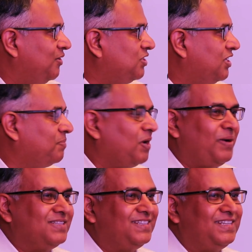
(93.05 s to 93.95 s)
You set up
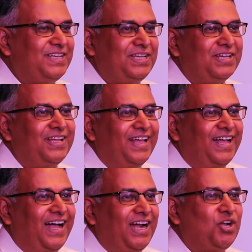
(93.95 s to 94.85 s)
capacity
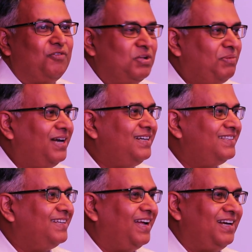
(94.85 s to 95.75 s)
ahead of
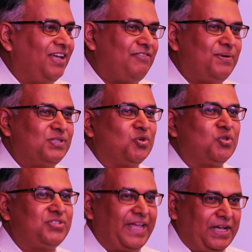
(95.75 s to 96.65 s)
demand and everybody is
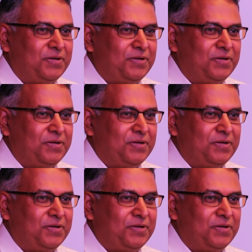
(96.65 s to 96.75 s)
going to sink,